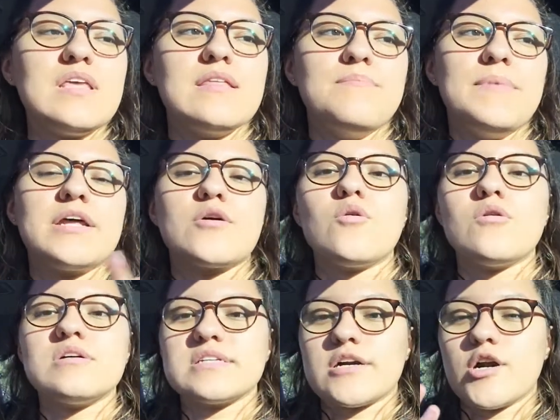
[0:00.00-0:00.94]

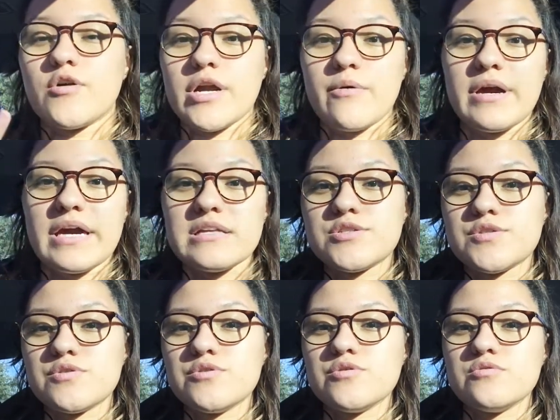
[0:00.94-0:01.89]
medical is like a great way
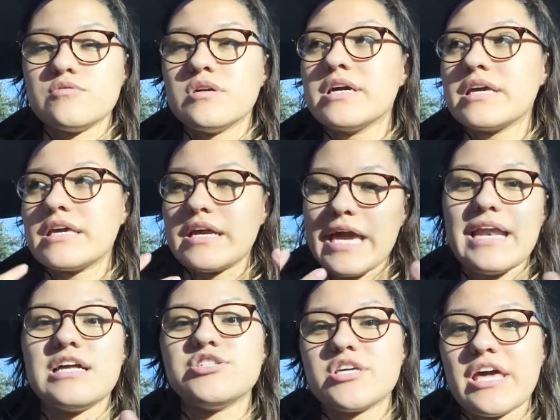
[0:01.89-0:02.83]
to
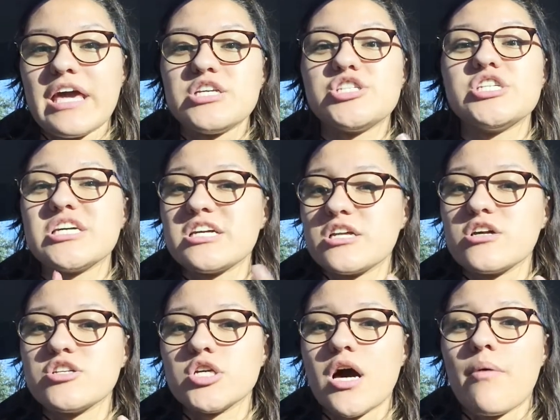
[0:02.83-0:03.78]
gain education, get a
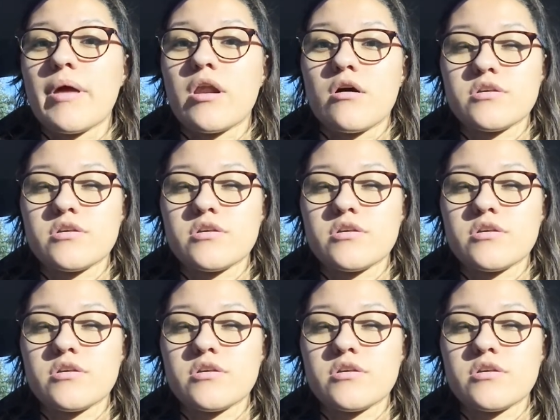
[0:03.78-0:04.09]
good job, and